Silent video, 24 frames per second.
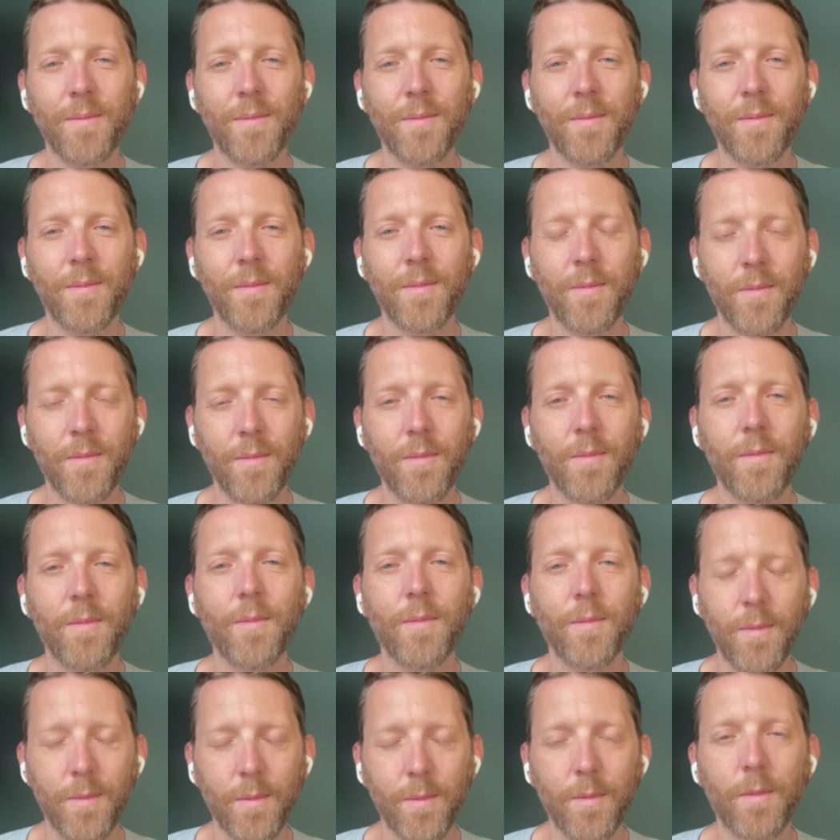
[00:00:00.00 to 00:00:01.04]
at the
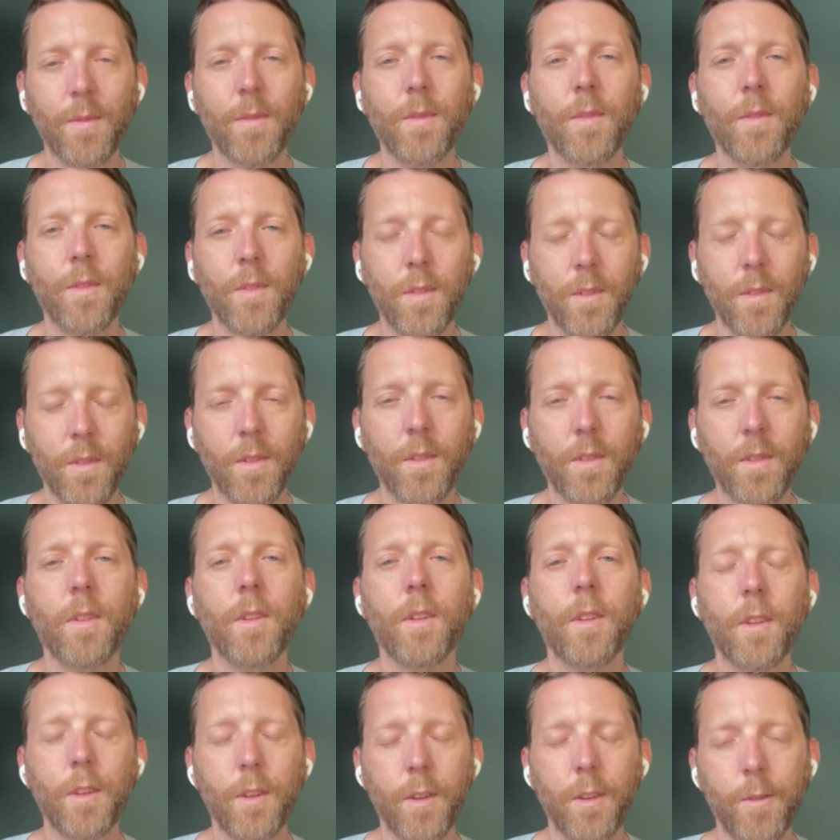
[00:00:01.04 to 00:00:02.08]
very end.
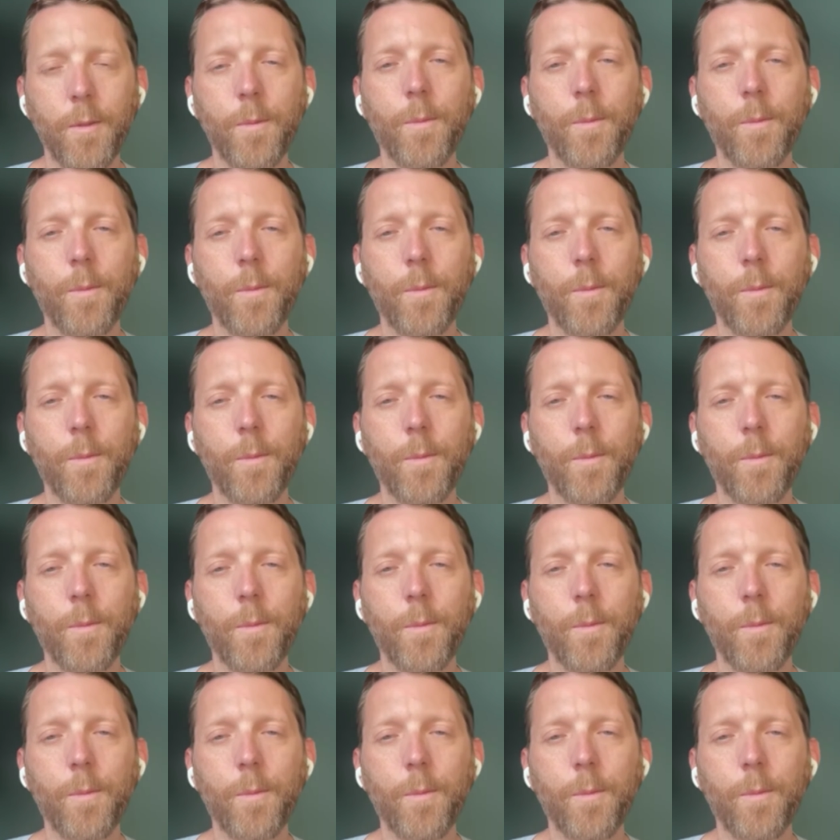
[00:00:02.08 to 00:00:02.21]
And